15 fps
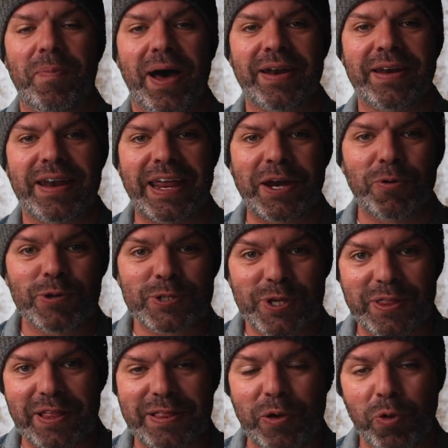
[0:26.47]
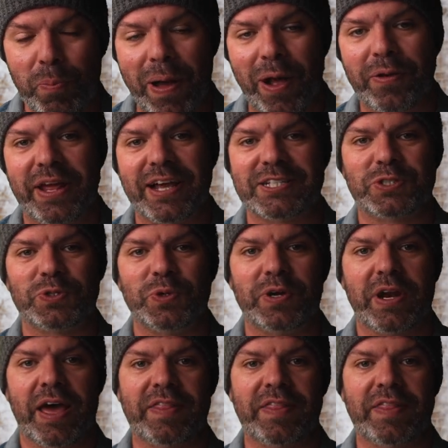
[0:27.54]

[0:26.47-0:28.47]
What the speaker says: button and also the little bell next to it,